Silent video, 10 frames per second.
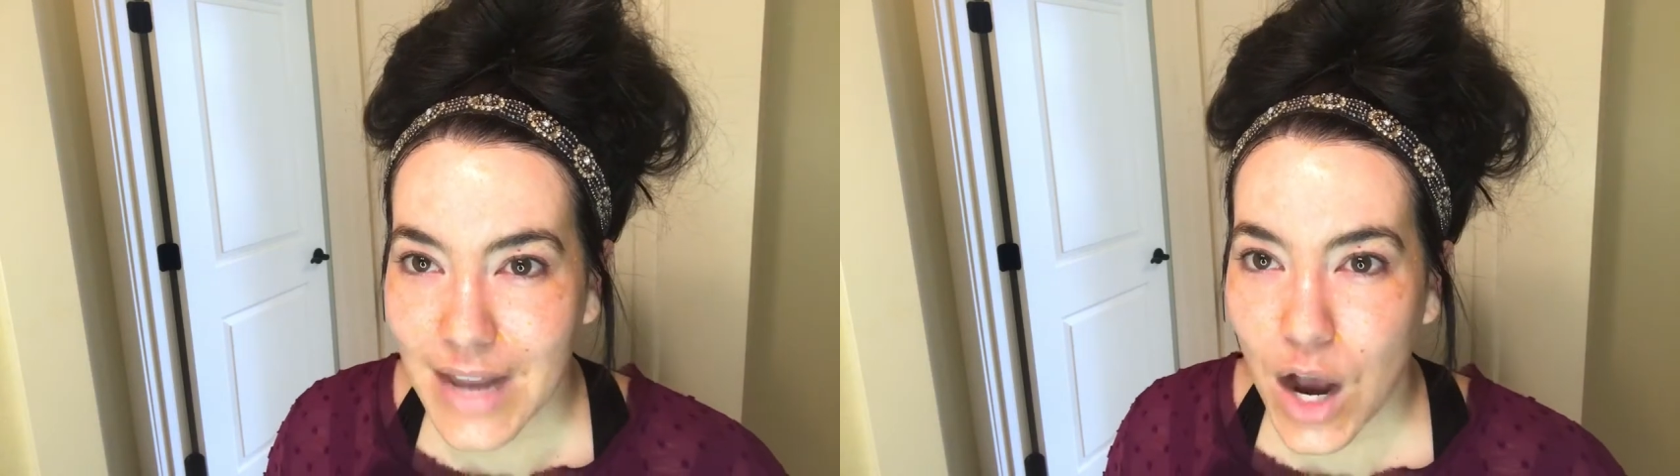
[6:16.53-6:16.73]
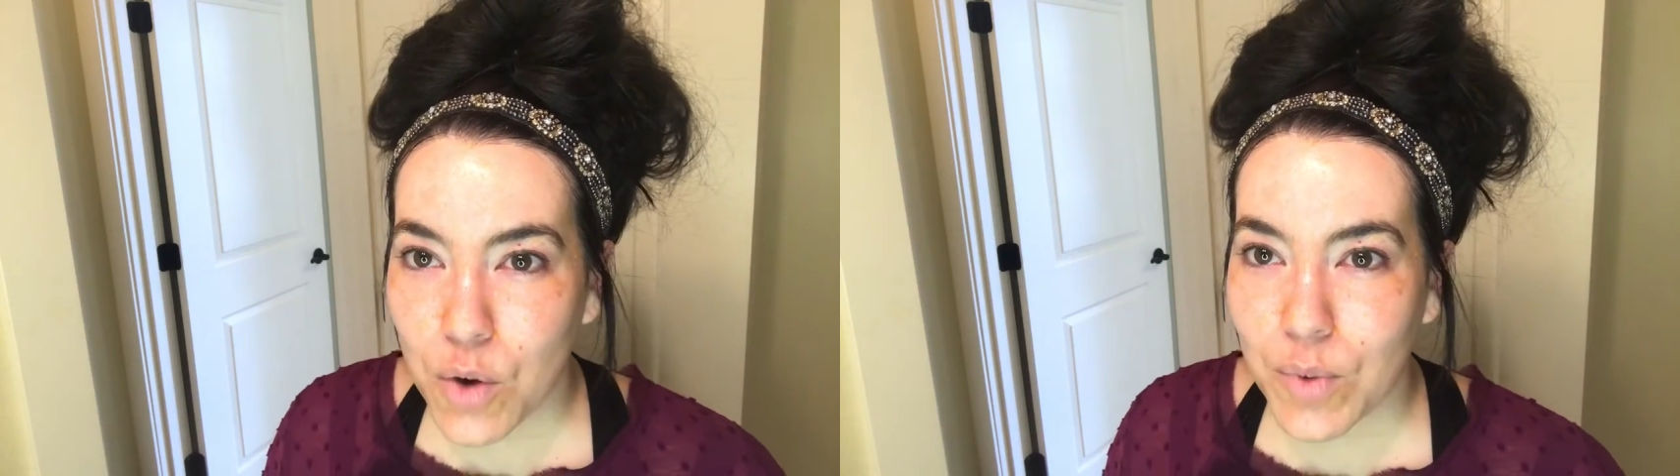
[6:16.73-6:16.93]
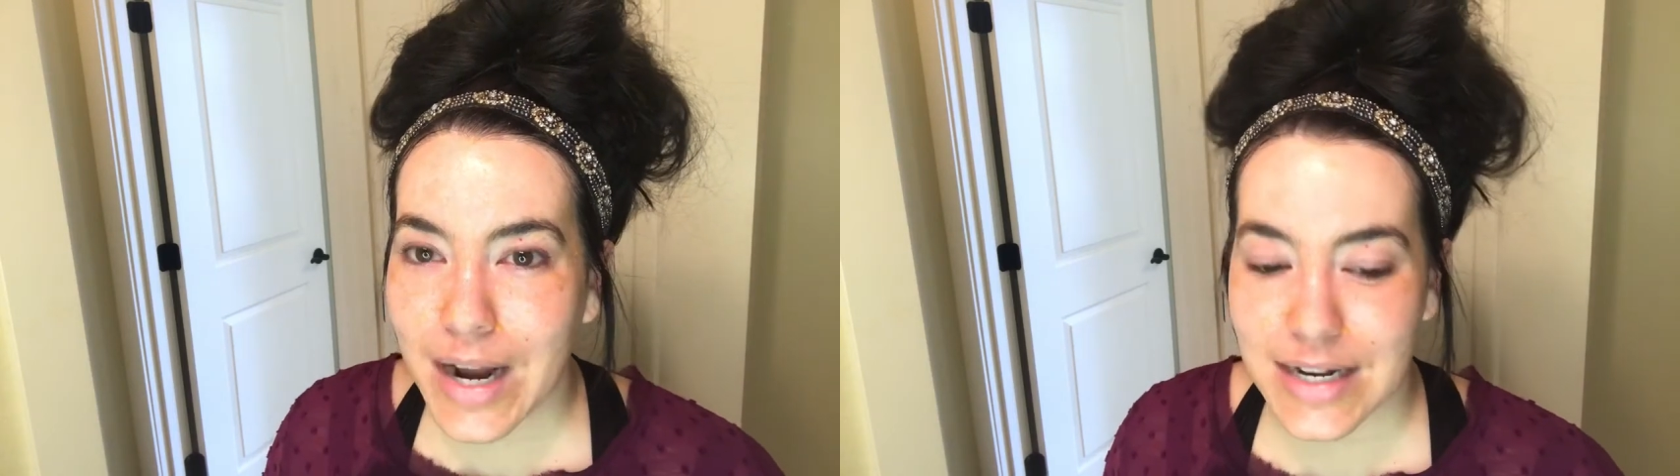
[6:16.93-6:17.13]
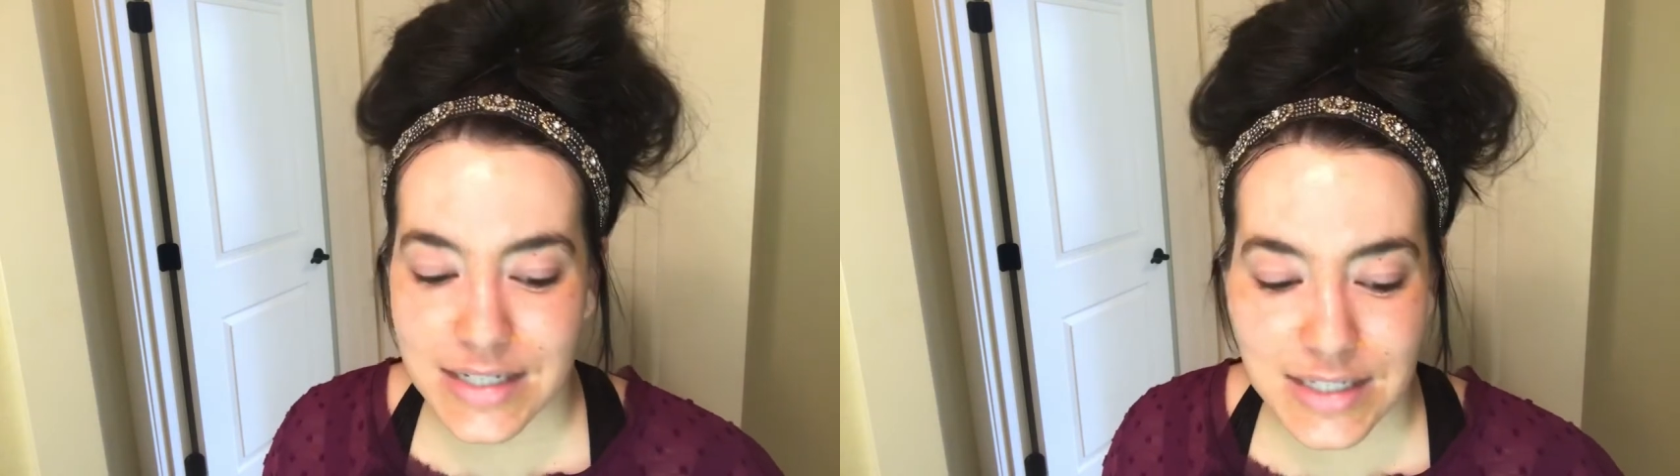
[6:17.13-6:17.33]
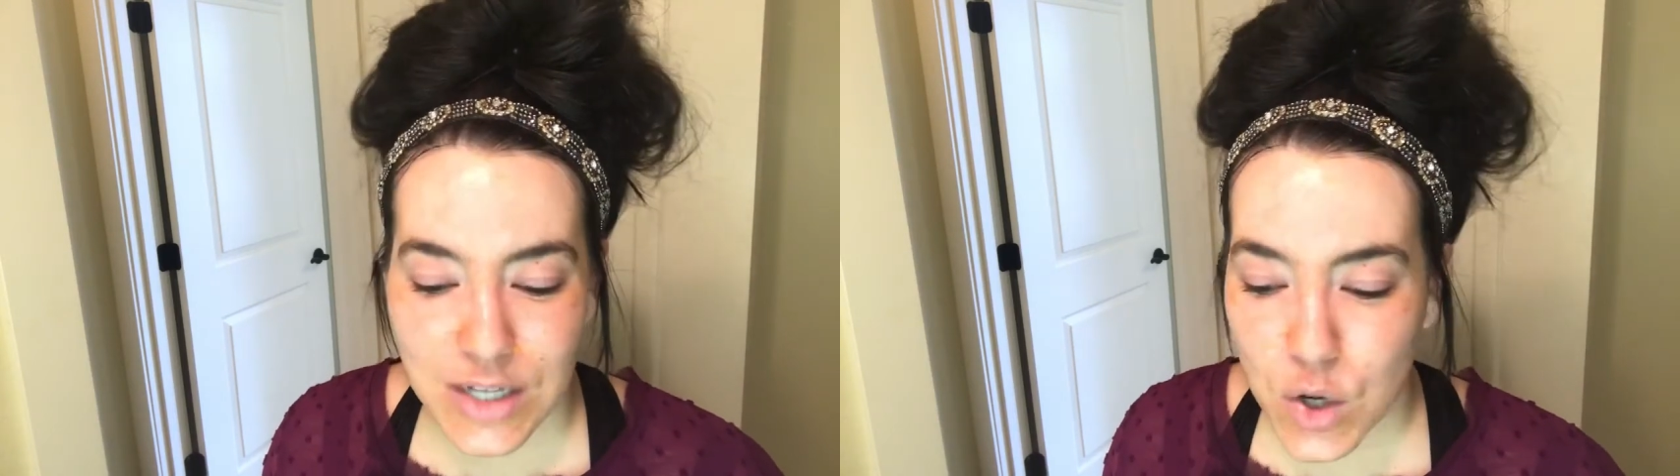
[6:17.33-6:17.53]
All right,
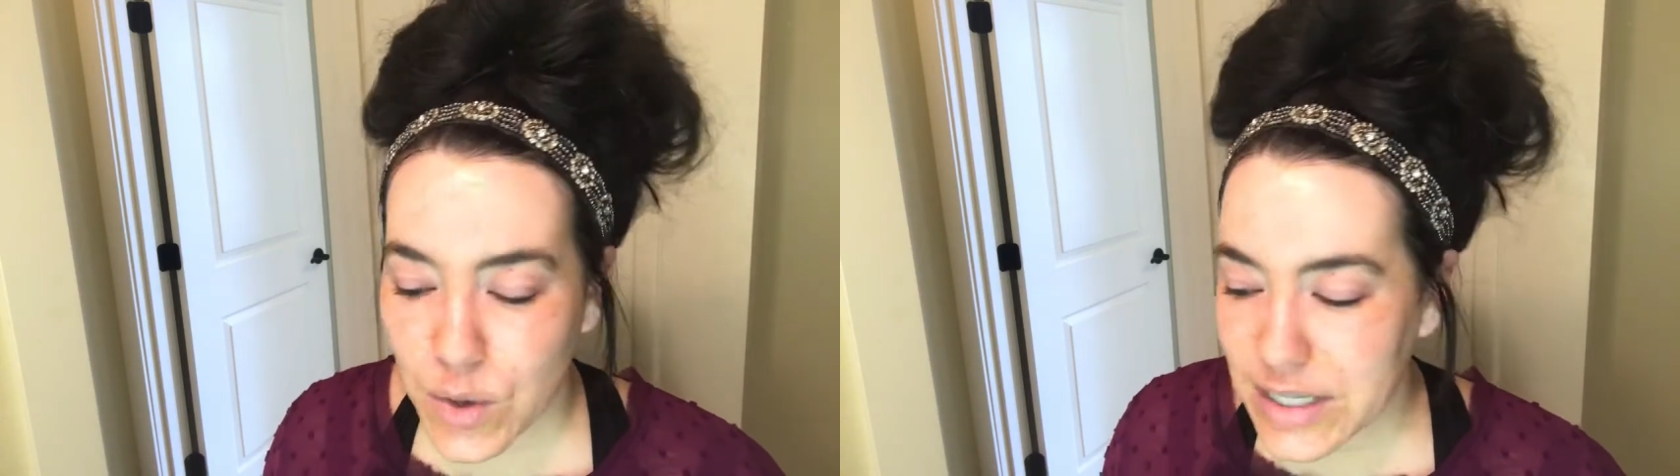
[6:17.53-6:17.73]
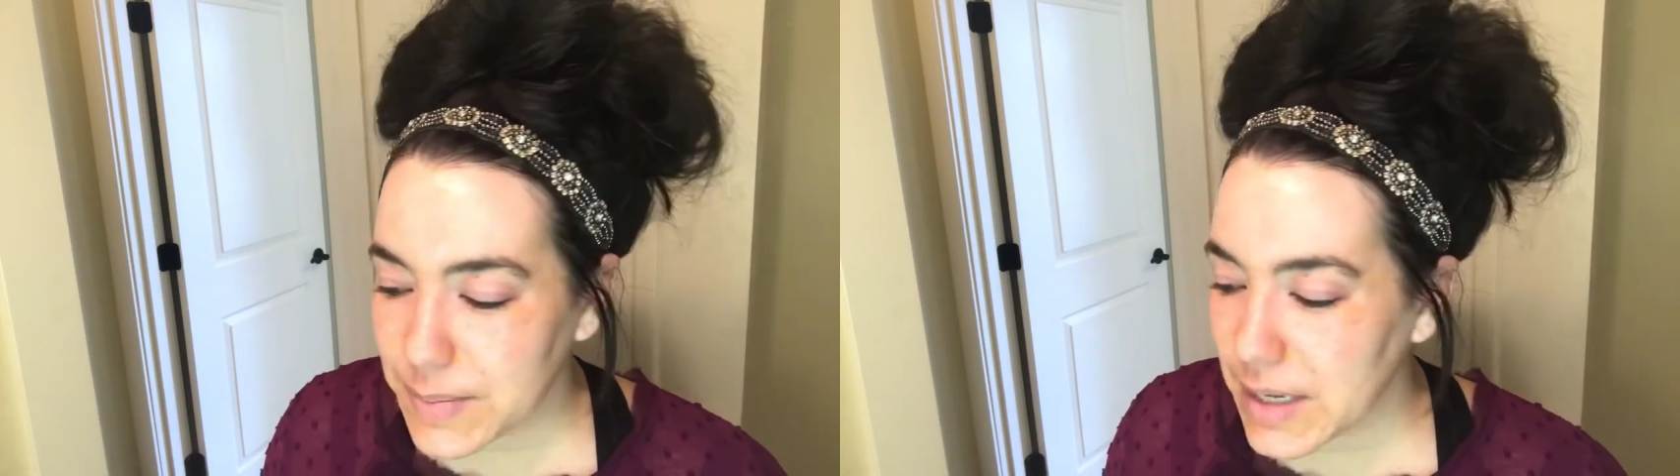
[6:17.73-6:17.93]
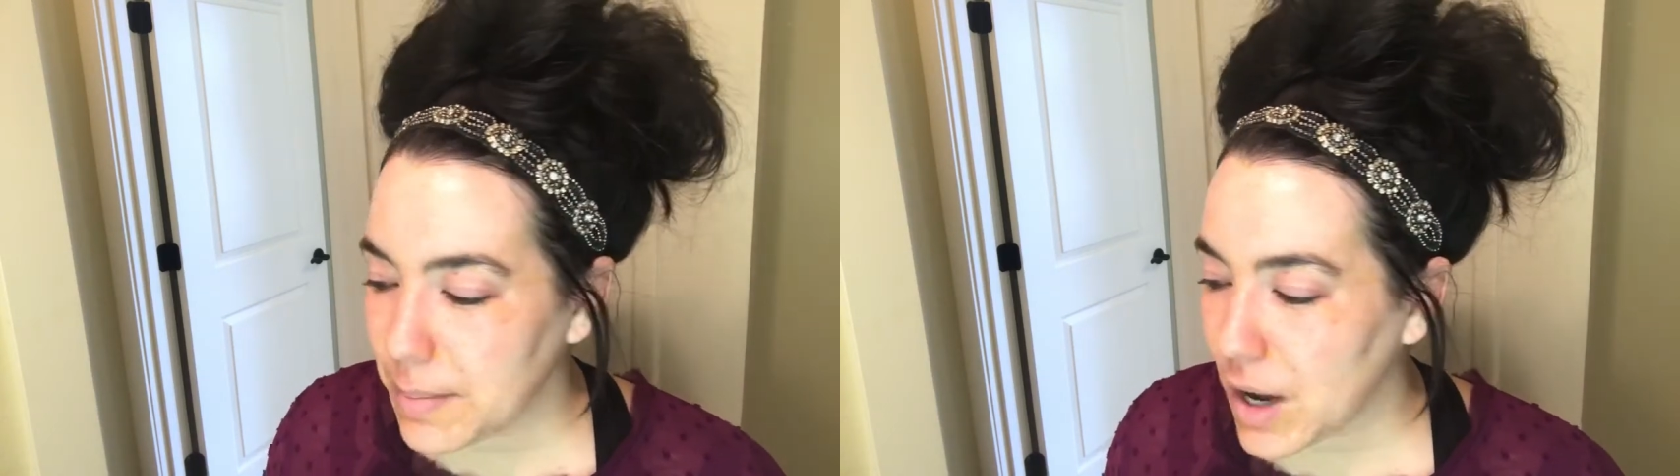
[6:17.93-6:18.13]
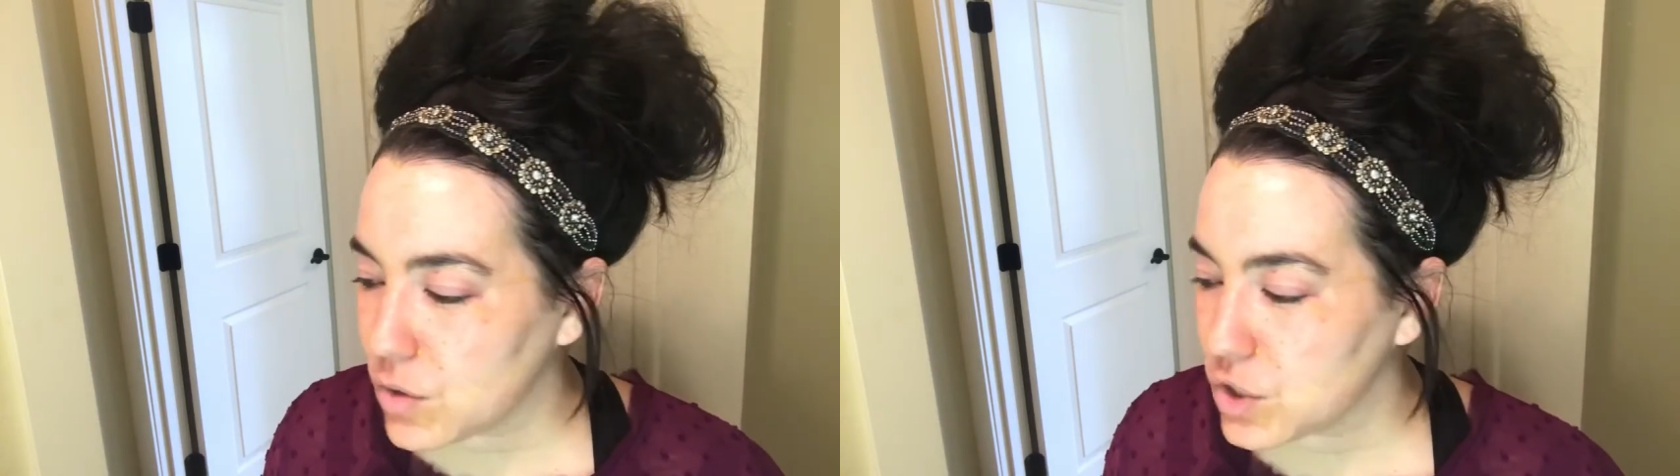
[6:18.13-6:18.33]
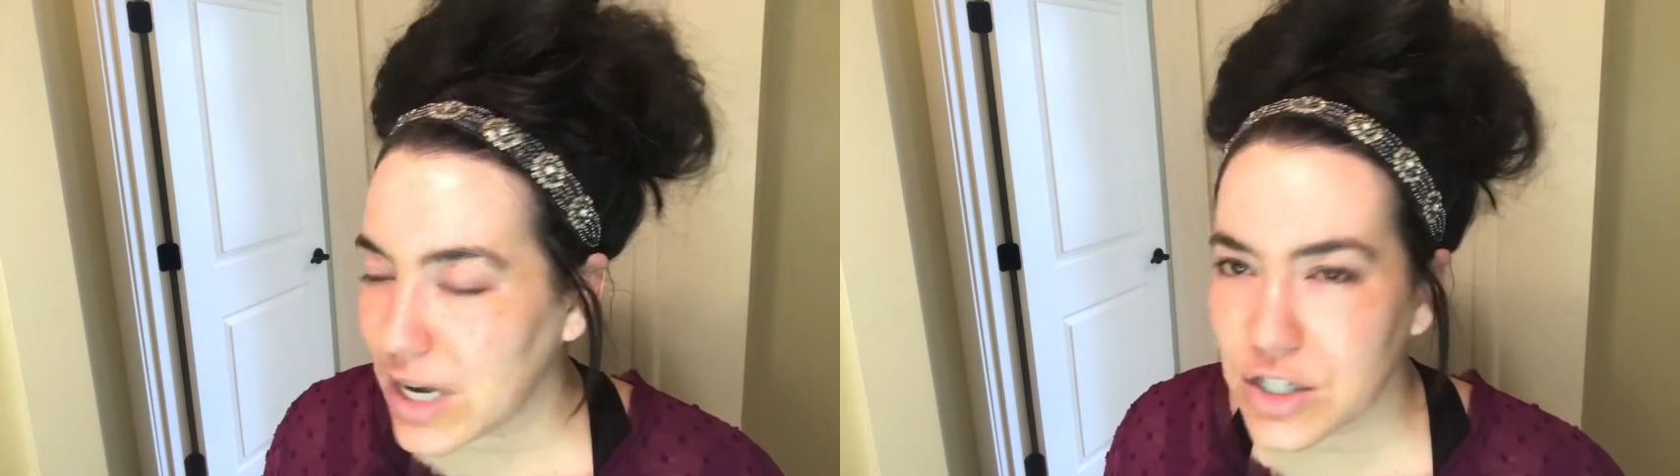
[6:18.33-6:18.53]
so it's been
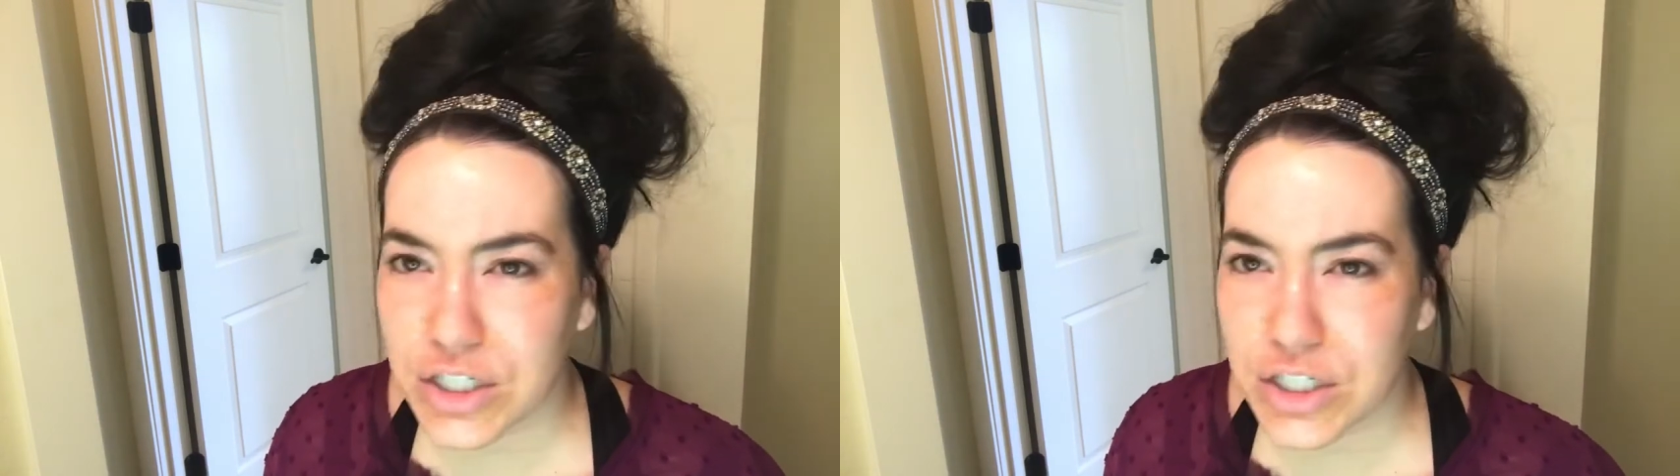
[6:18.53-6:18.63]
about